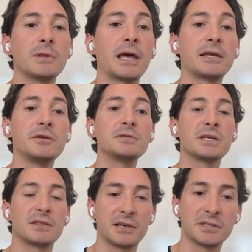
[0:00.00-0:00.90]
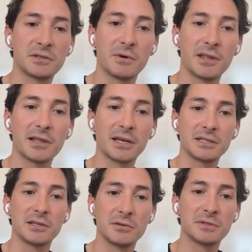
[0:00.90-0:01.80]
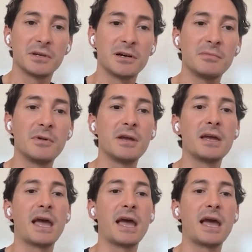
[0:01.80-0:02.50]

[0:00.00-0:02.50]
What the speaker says: like using things the way they like to use them.